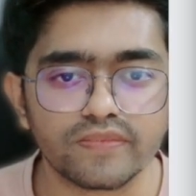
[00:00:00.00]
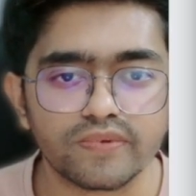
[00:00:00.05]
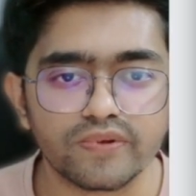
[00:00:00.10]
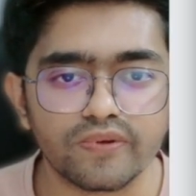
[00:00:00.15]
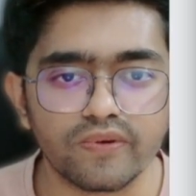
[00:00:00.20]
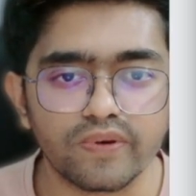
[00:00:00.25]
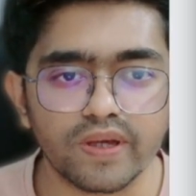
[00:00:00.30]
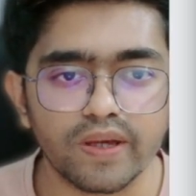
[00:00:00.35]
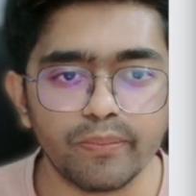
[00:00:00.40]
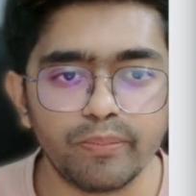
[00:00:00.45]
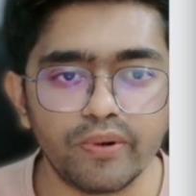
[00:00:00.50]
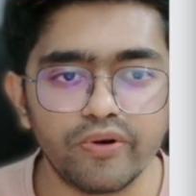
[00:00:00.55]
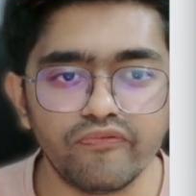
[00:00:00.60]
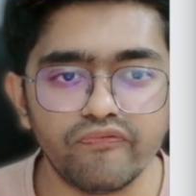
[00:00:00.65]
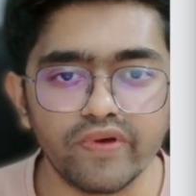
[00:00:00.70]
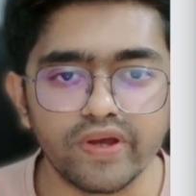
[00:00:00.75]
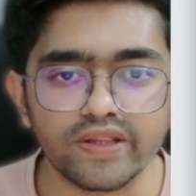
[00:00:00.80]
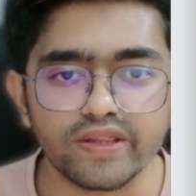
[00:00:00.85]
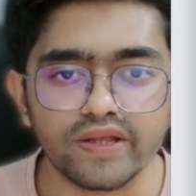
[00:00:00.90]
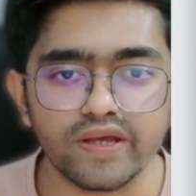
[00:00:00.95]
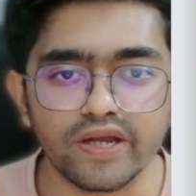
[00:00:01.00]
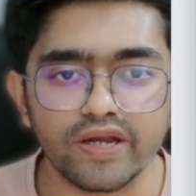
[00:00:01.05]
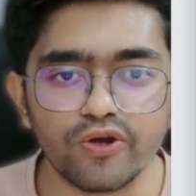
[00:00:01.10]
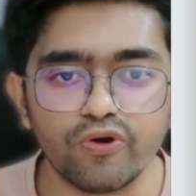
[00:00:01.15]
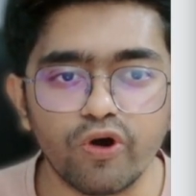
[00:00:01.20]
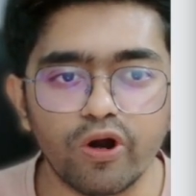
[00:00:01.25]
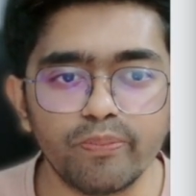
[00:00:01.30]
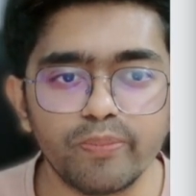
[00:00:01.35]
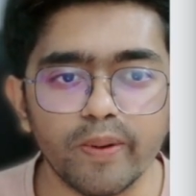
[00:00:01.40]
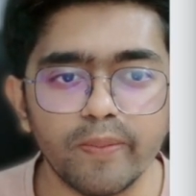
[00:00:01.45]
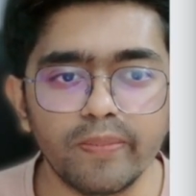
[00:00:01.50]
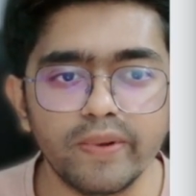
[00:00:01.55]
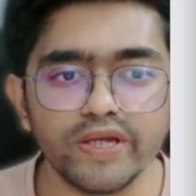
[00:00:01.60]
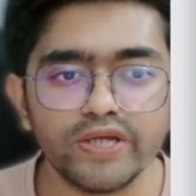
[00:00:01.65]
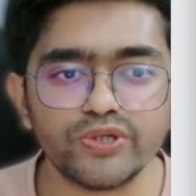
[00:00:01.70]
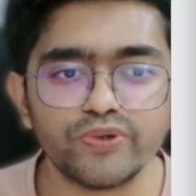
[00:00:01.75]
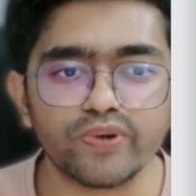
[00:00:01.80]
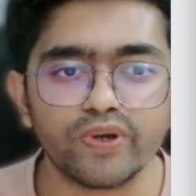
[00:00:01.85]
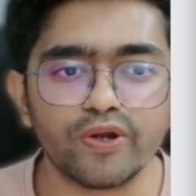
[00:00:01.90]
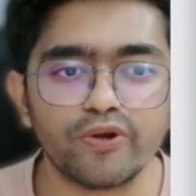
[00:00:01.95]
Okay, perfect, it got published.
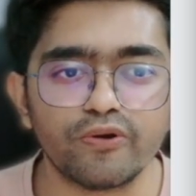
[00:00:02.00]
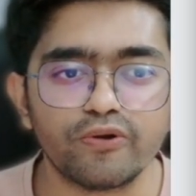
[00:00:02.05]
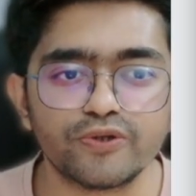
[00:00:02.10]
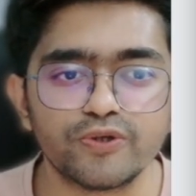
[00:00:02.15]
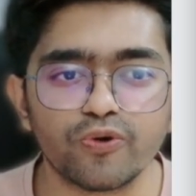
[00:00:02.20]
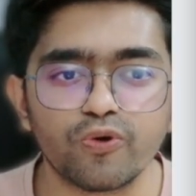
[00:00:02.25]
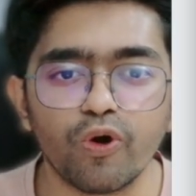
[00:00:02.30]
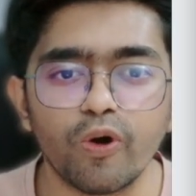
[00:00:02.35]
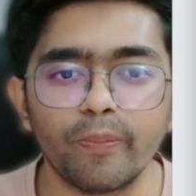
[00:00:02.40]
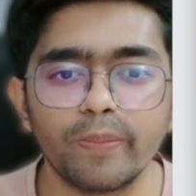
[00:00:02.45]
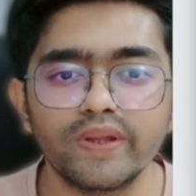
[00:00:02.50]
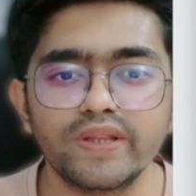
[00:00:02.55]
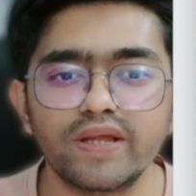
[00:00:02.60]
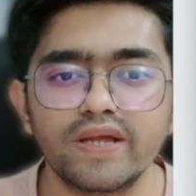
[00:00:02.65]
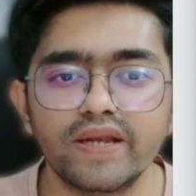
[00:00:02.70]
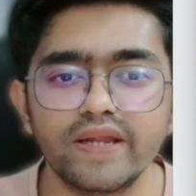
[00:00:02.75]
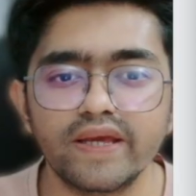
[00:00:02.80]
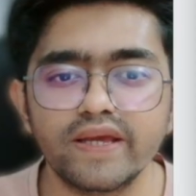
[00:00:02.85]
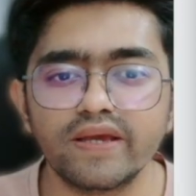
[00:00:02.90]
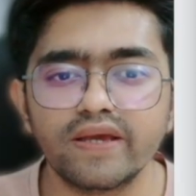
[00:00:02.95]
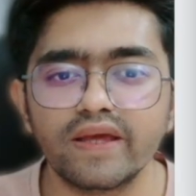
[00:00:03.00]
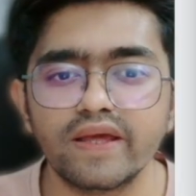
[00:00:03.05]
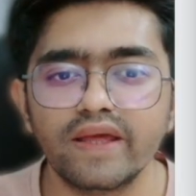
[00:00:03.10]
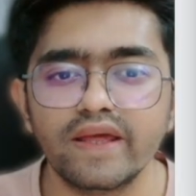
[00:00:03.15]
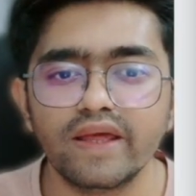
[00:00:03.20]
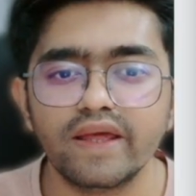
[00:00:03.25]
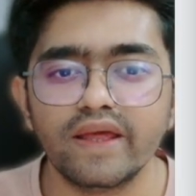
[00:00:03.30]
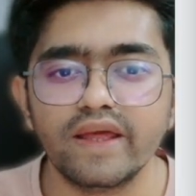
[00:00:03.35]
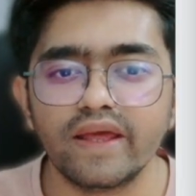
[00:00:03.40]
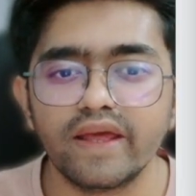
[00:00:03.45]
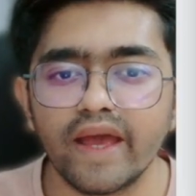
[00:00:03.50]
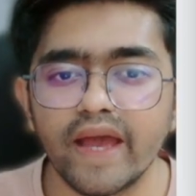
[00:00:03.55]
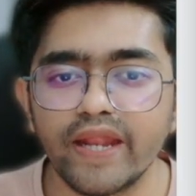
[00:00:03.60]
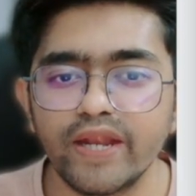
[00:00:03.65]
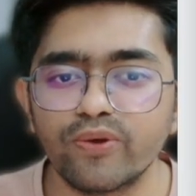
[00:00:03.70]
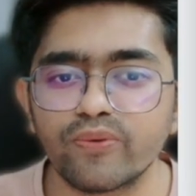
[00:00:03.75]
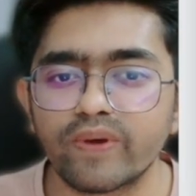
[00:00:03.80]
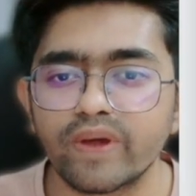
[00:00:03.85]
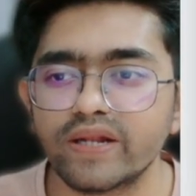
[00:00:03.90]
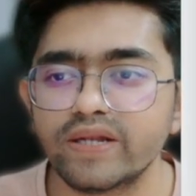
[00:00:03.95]
You can also copy the link and
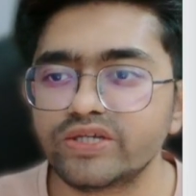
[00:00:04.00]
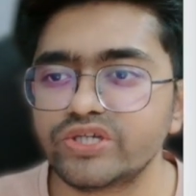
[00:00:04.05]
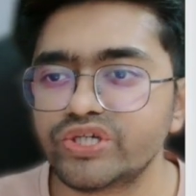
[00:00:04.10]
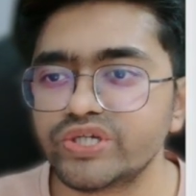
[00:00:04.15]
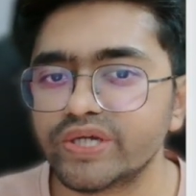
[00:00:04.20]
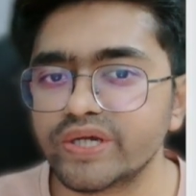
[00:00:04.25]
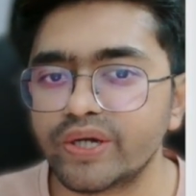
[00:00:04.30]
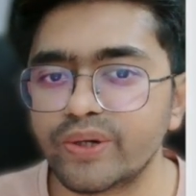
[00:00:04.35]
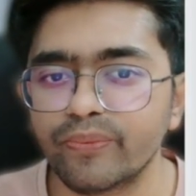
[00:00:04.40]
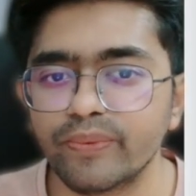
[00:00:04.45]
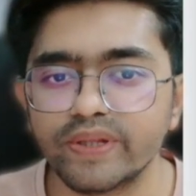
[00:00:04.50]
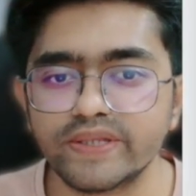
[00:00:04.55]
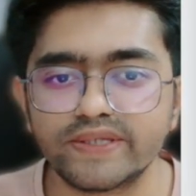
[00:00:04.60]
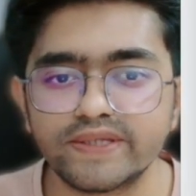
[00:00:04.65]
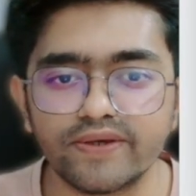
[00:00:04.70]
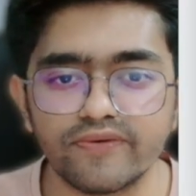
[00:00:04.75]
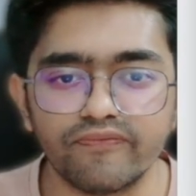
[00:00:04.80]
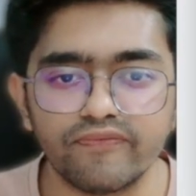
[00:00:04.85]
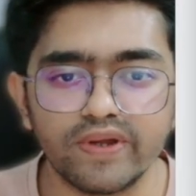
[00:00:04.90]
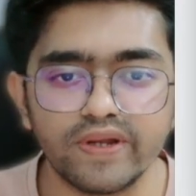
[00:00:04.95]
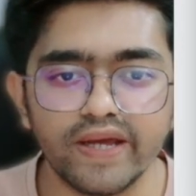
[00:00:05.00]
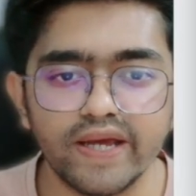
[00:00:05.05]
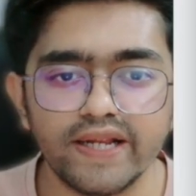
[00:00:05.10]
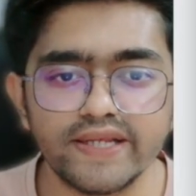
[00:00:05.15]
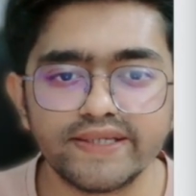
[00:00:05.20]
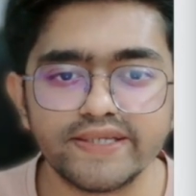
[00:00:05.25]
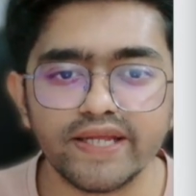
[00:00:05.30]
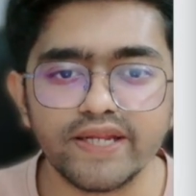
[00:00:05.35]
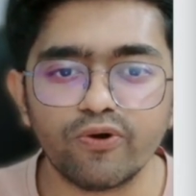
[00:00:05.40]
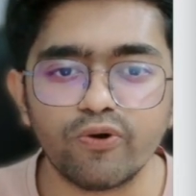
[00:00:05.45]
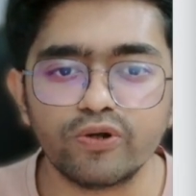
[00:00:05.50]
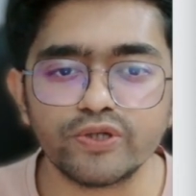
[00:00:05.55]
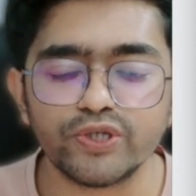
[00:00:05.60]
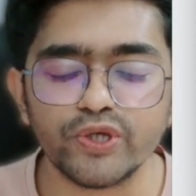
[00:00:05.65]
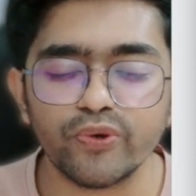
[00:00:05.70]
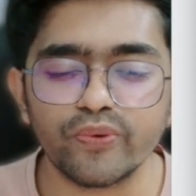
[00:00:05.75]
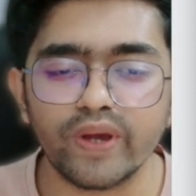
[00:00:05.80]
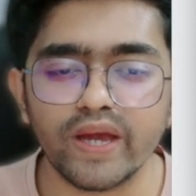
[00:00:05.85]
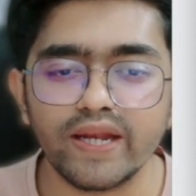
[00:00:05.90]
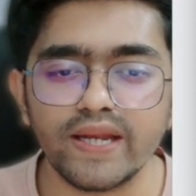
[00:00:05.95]
you can share with someone else, and also you
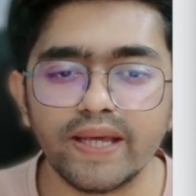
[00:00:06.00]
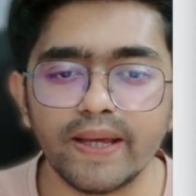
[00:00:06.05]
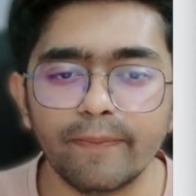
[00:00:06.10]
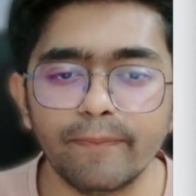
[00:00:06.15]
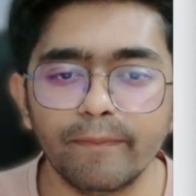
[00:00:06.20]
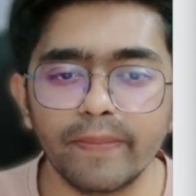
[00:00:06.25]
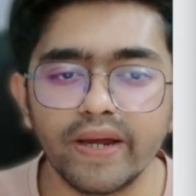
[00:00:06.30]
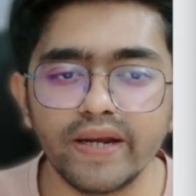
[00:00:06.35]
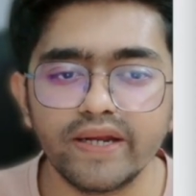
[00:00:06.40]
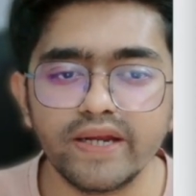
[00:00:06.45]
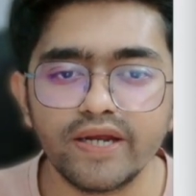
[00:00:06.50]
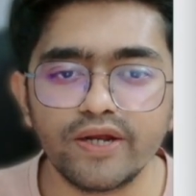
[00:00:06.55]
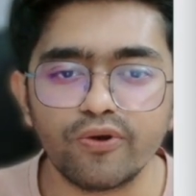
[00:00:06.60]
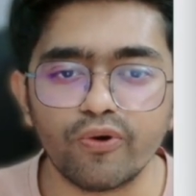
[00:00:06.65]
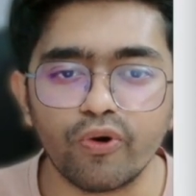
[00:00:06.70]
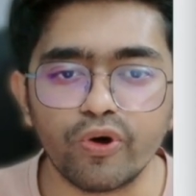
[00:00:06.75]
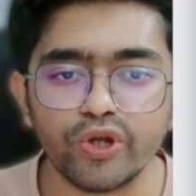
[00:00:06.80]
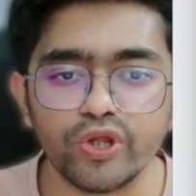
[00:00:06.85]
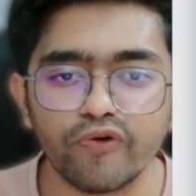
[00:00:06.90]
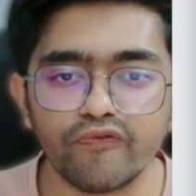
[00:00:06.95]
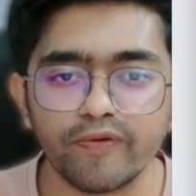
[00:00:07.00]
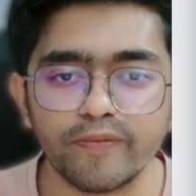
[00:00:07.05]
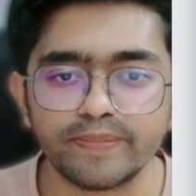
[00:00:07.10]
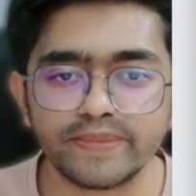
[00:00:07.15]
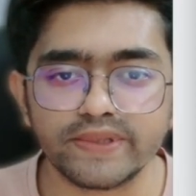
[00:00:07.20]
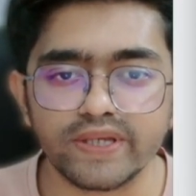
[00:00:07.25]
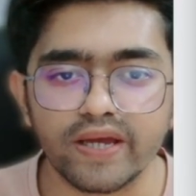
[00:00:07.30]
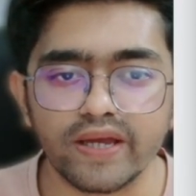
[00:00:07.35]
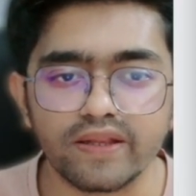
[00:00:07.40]
can embed it on your website.